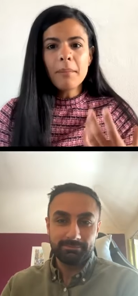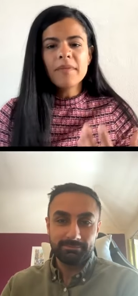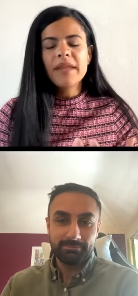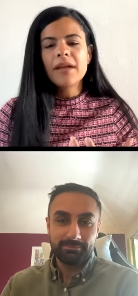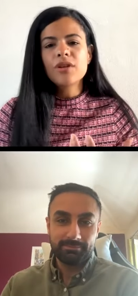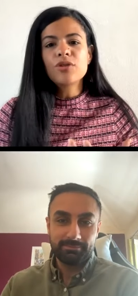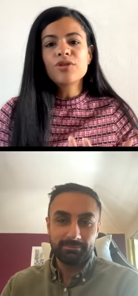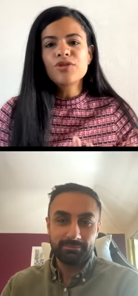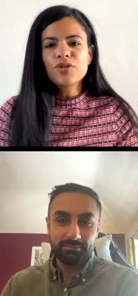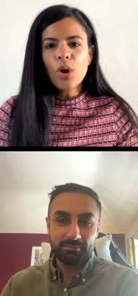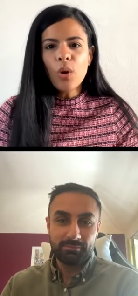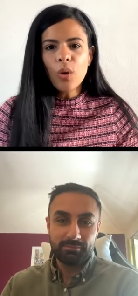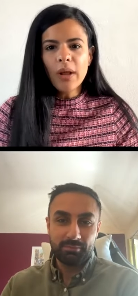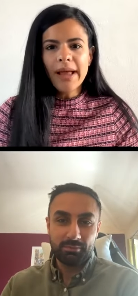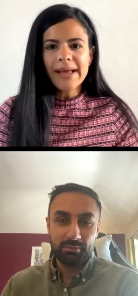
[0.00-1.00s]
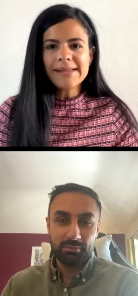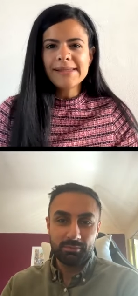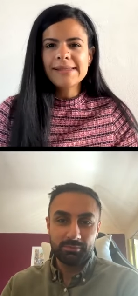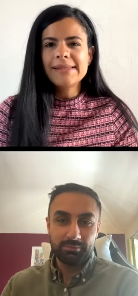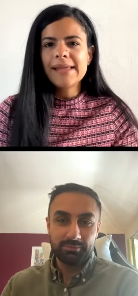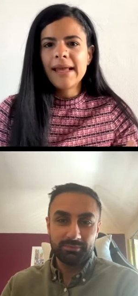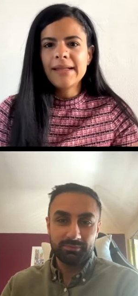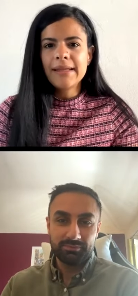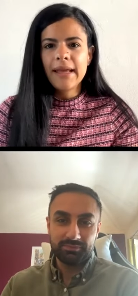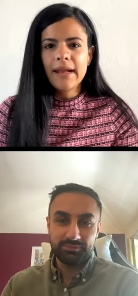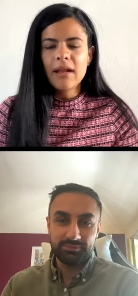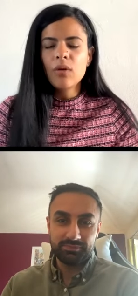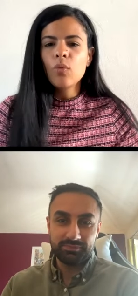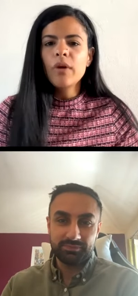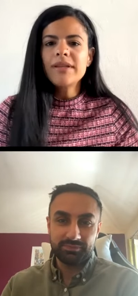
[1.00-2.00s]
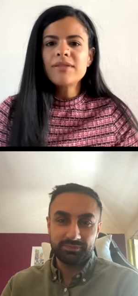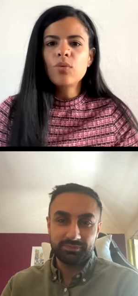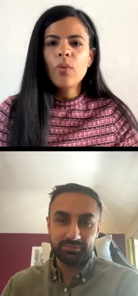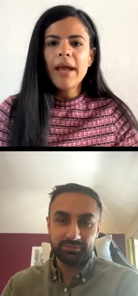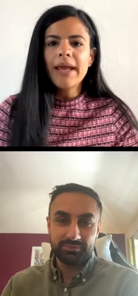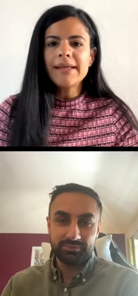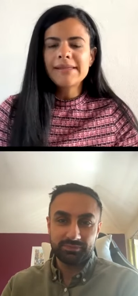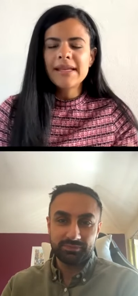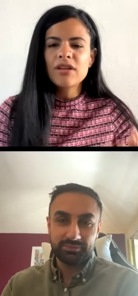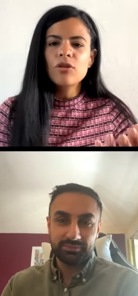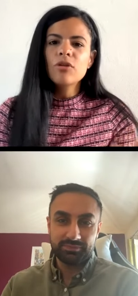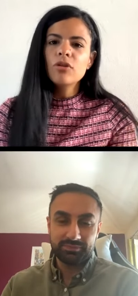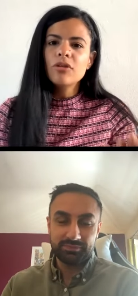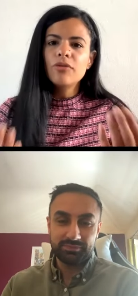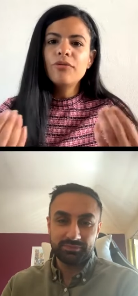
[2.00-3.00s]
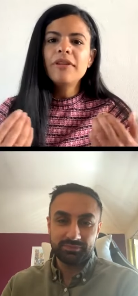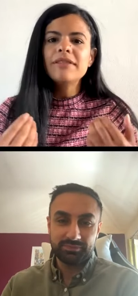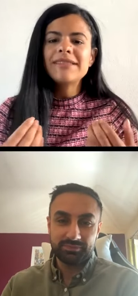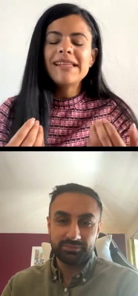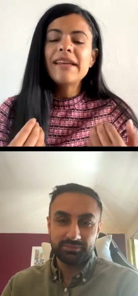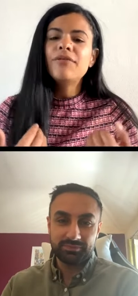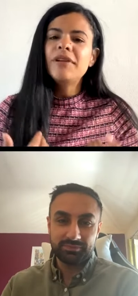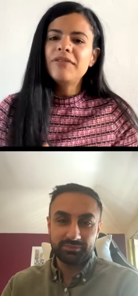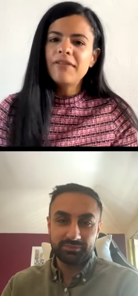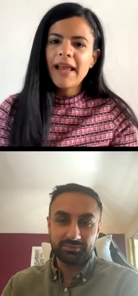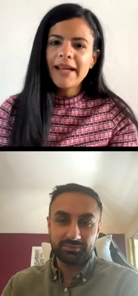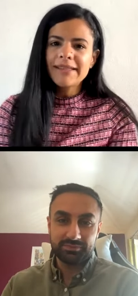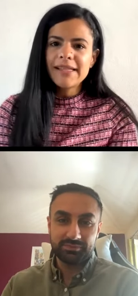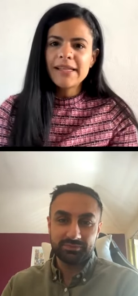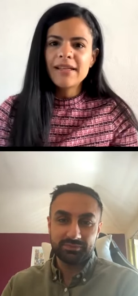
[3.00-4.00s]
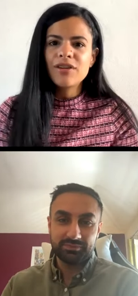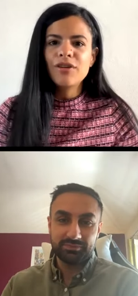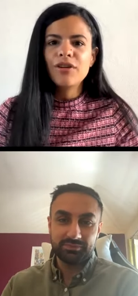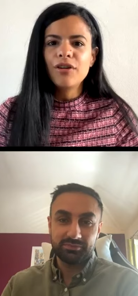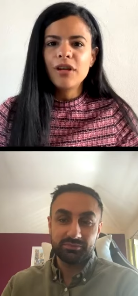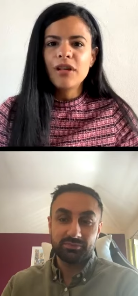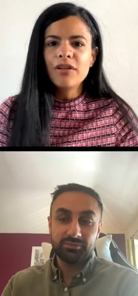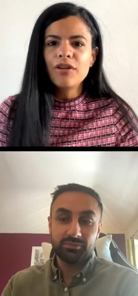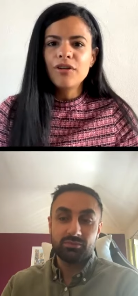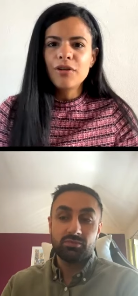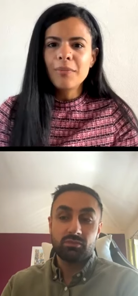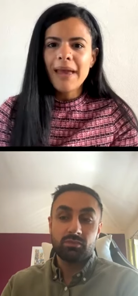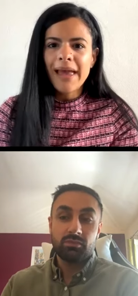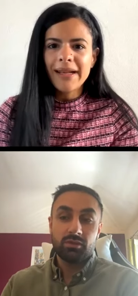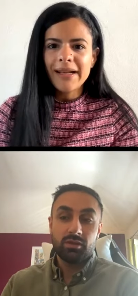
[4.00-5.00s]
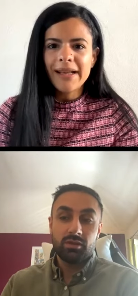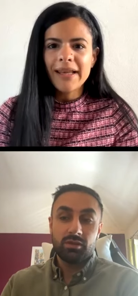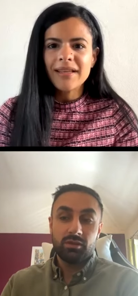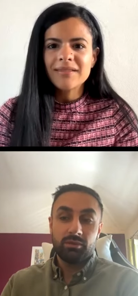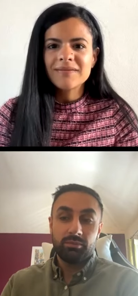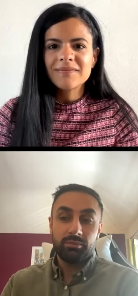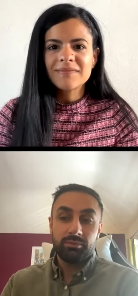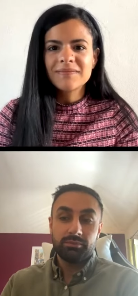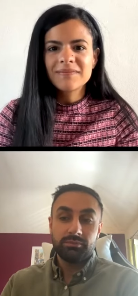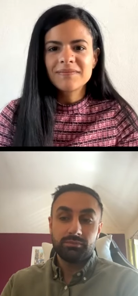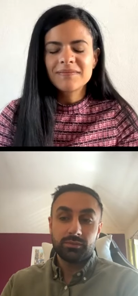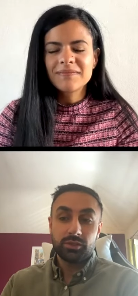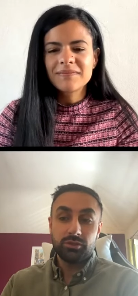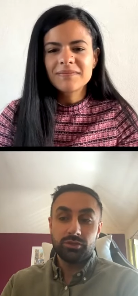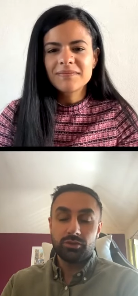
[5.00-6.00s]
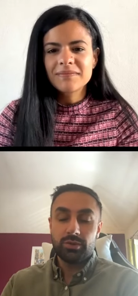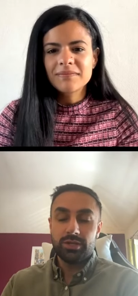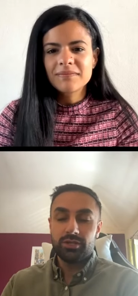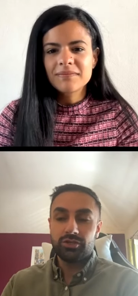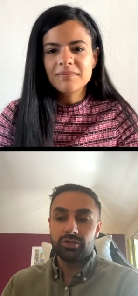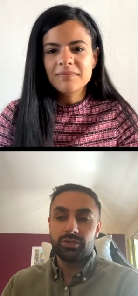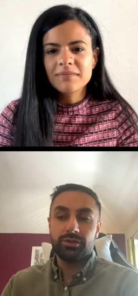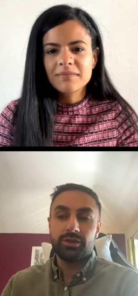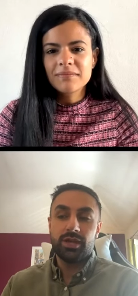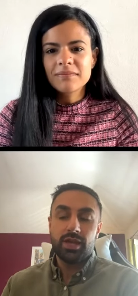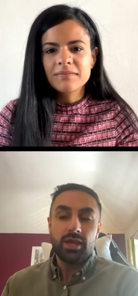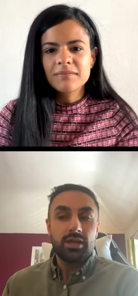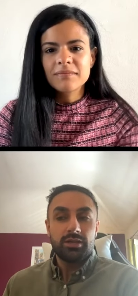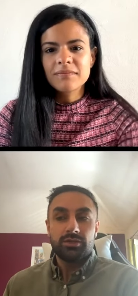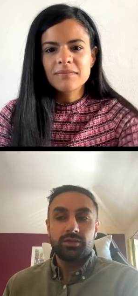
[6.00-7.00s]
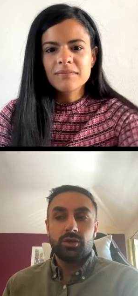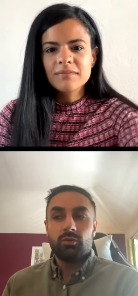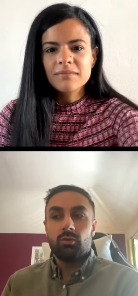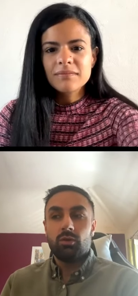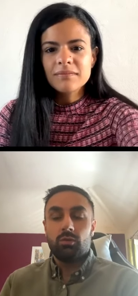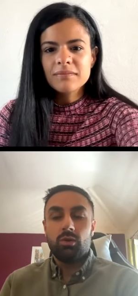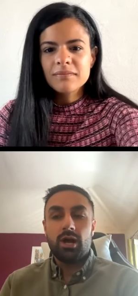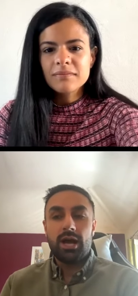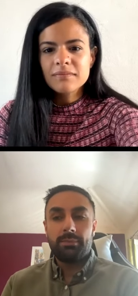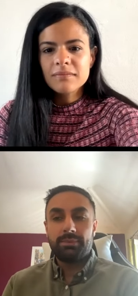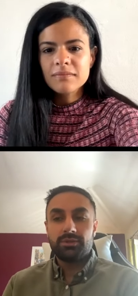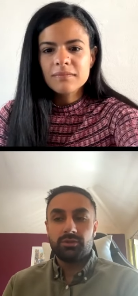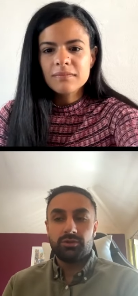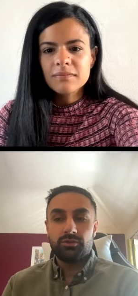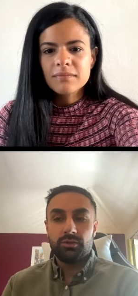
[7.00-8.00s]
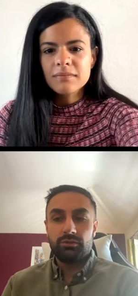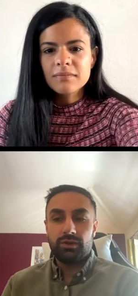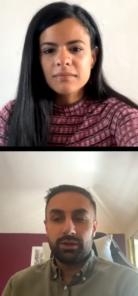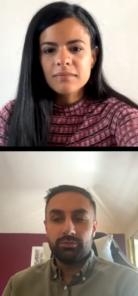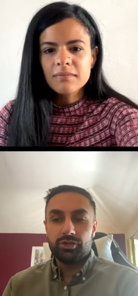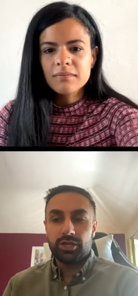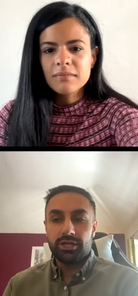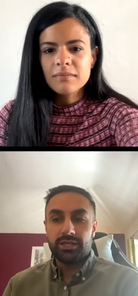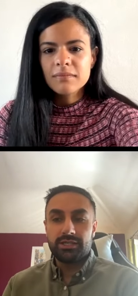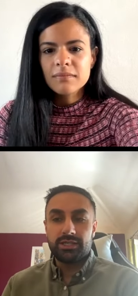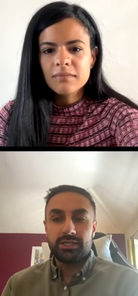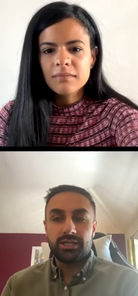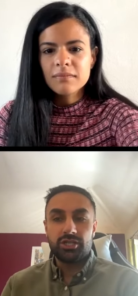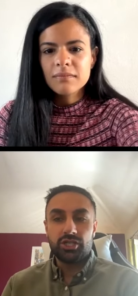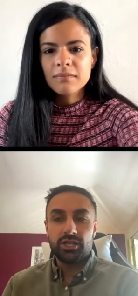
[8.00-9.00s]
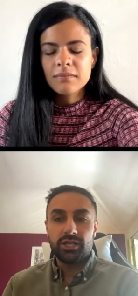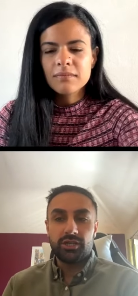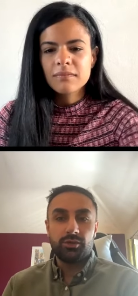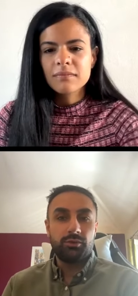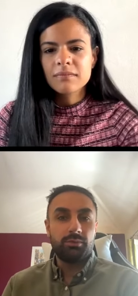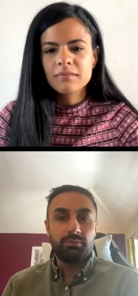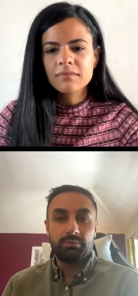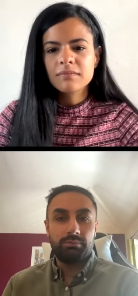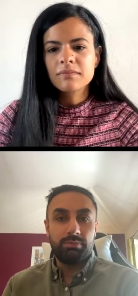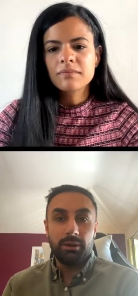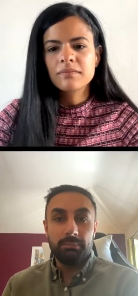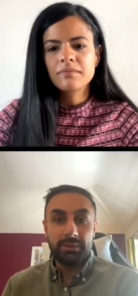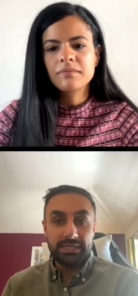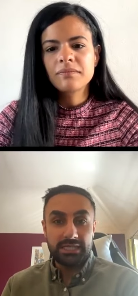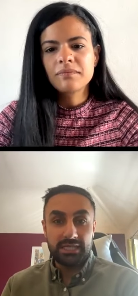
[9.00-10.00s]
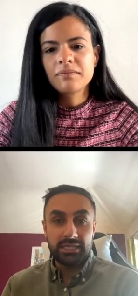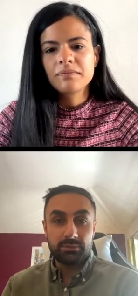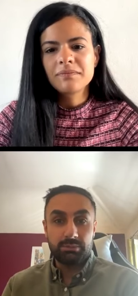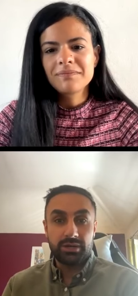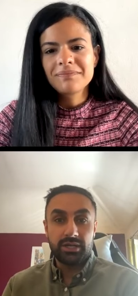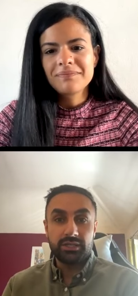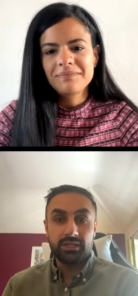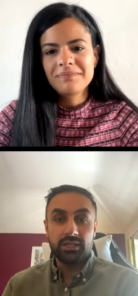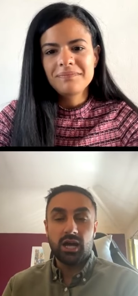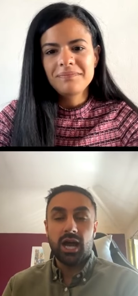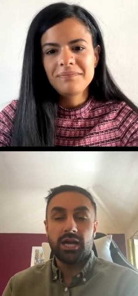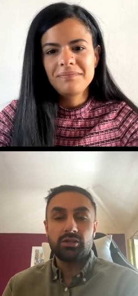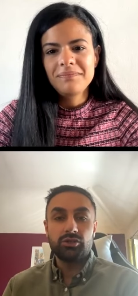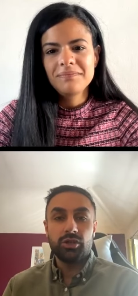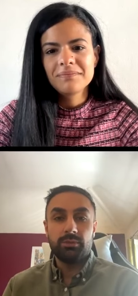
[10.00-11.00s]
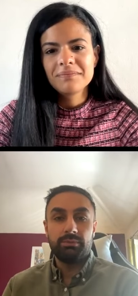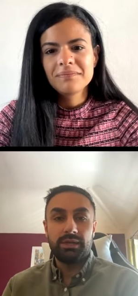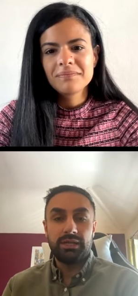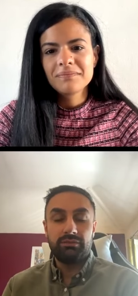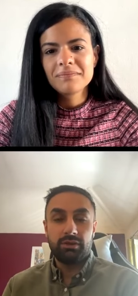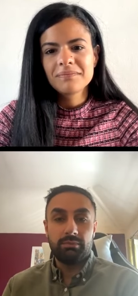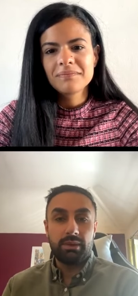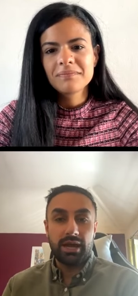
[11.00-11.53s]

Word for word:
Speaker 1: that your soul has ascended? In which ways can you re see reflected in your in your humanity?
Speaker 2: Good question. So, what happens on the twin flame journey is initially you bump into this person. I do not believe in